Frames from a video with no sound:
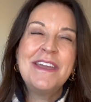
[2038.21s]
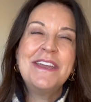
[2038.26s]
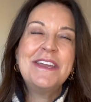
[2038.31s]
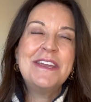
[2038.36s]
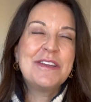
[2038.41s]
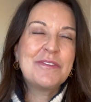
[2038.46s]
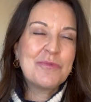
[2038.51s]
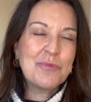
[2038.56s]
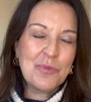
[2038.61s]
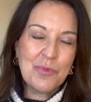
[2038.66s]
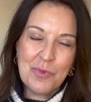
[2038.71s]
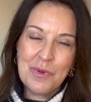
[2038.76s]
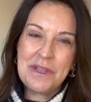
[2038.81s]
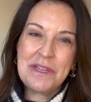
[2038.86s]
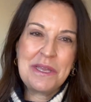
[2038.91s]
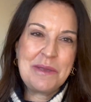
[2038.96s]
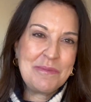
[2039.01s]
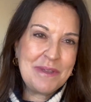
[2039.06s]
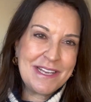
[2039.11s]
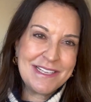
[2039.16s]
It
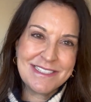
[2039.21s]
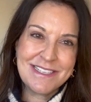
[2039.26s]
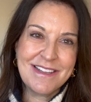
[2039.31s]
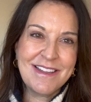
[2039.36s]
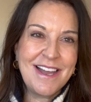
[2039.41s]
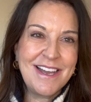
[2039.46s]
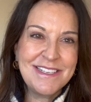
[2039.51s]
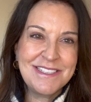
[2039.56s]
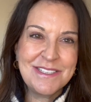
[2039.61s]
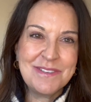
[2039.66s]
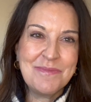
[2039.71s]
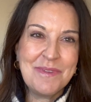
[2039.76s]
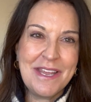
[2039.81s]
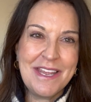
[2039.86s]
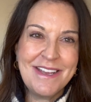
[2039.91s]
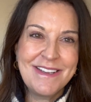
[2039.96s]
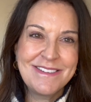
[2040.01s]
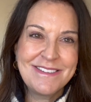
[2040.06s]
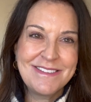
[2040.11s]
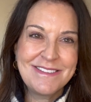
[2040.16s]
really means a lot to
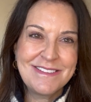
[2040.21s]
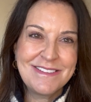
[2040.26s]
me.